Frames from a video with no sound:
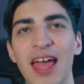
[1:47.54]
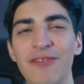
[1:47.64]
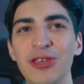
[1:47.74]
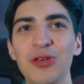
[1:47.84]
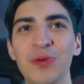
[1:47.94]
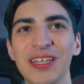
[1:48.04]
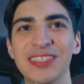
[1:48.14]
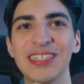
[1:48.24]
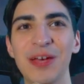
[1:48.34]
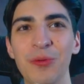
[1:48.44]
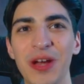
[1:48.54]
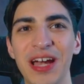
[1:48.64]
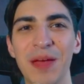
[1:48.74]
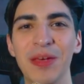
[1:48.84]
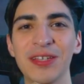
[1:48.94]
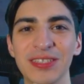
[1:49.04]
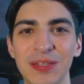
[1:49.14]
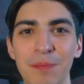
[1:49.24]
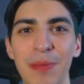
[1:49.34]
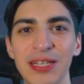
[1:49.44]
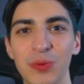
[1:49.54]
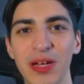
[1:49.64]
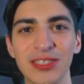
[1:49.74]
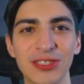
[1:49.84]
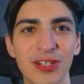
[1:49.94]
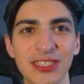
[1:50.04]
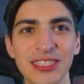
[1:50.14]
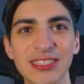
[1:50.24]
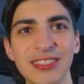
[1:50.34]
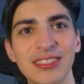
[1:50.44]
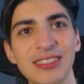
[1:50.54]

Having Huyang say "What did I miss?" is the best way to start this.